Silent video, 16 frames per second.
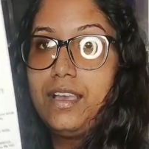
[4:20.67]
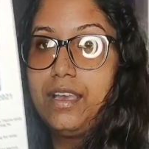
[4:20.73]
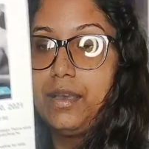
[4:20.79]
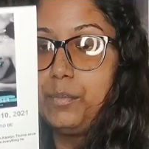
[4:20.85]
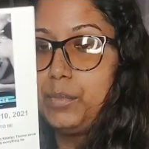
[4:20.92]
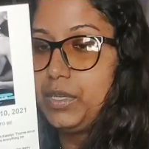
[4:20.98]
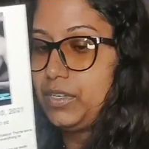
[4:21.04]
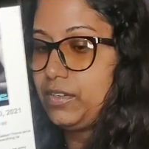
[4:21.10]

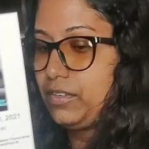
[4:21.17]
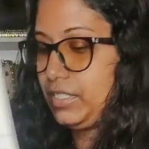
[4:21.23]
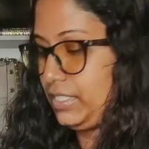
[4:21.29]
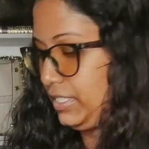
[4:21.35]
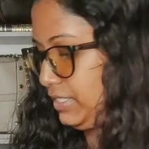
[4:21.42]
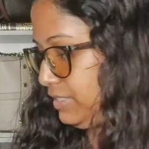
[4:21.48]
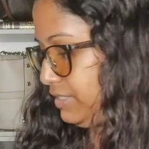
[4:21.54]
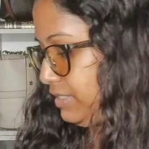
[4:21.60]
A book
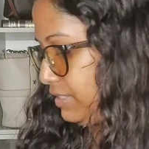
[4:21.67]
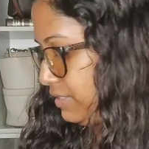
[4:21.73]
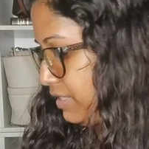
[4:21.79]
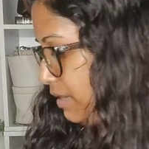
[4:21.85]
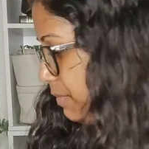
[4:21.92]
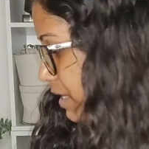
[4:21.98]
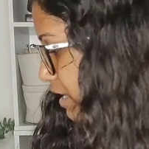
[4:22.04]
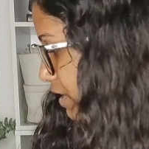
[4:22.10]
release that's
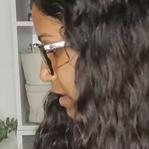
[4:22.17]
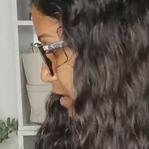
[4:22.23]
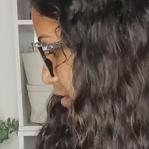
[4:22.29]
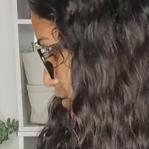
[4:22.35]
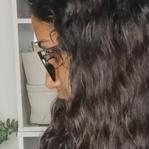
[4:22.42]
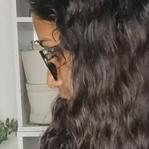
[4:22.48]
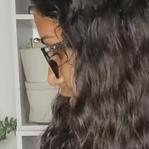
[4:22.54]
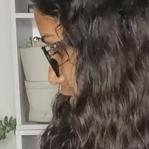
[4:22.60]
coming
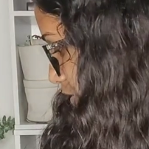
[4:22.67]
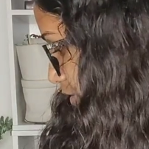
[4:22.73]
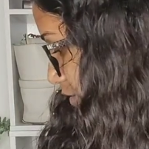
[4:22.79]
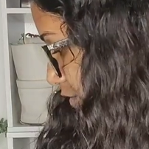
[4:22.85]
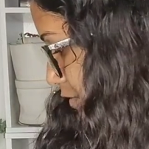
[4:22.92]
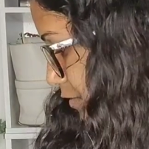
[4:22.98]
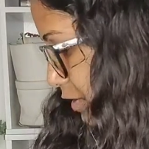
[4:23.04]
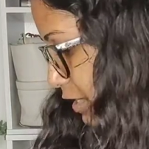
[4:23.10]
out
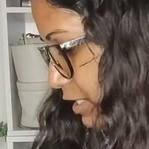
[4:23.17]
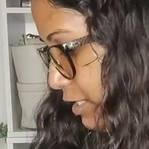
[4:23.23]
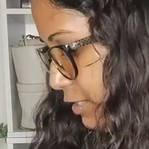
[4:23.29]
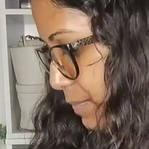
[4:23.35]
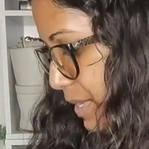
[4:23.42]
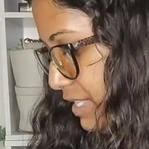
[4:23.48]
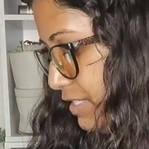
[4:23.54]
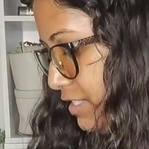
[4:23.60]
for Reese
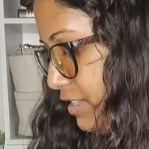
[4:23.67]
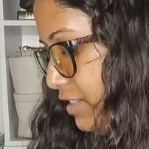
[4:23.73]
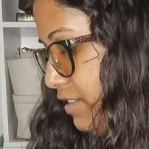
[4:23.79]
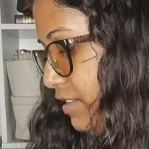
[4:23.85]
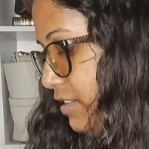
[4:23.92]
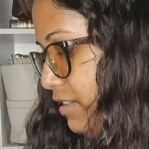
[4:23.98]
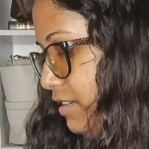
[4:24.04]
Spencer.